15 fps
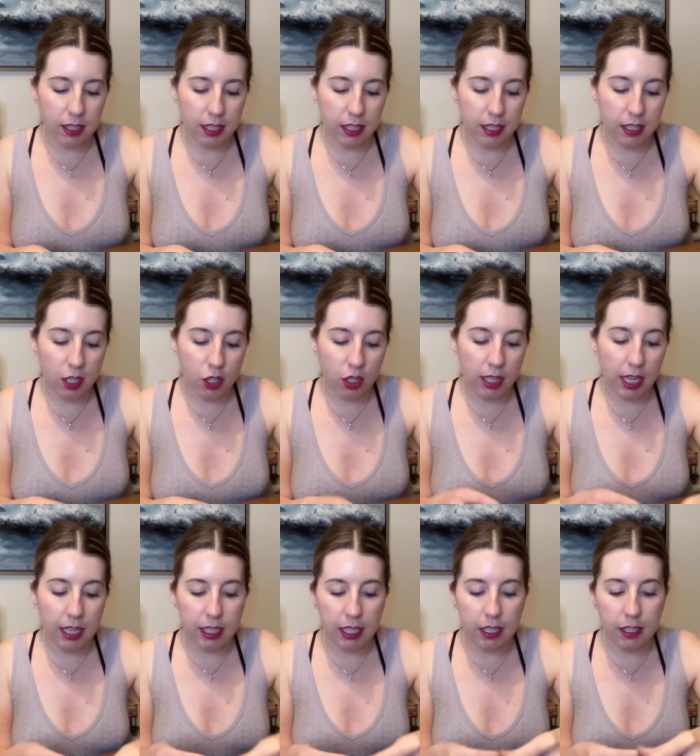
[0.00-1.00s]
a decision
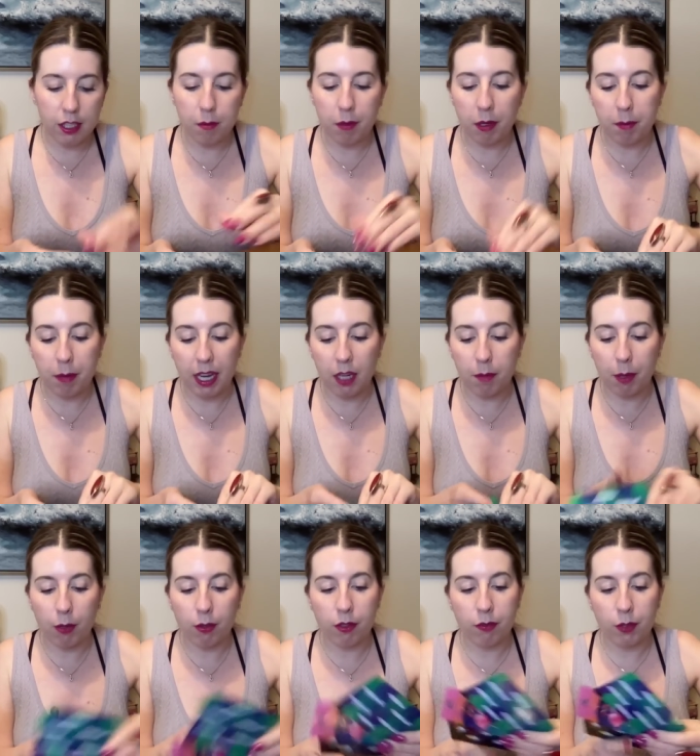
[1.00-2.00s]
that needs to be made
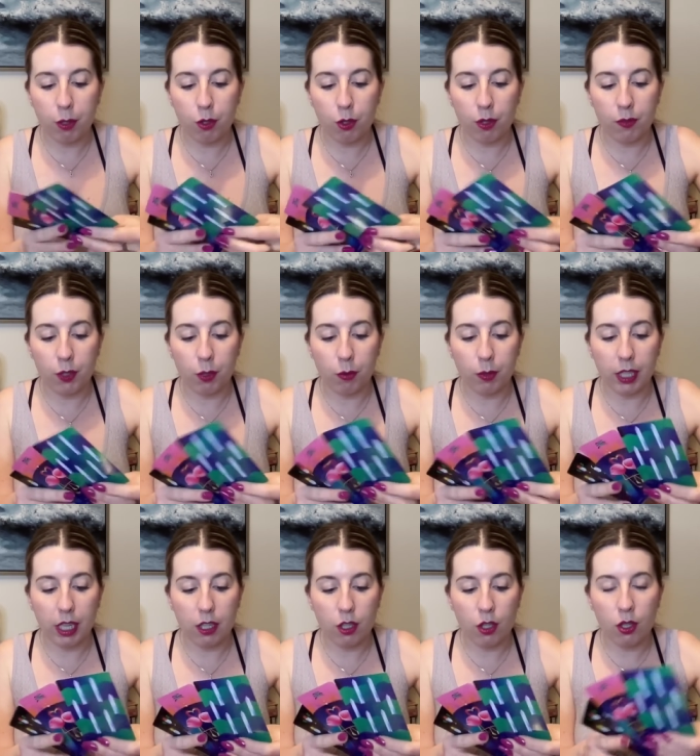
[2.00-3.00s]
about the future of your
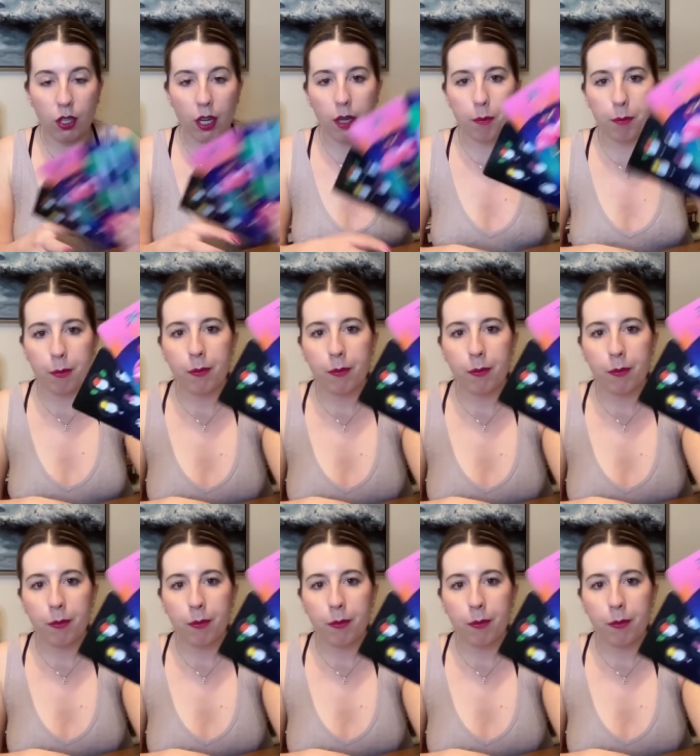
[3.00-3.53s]
relationship.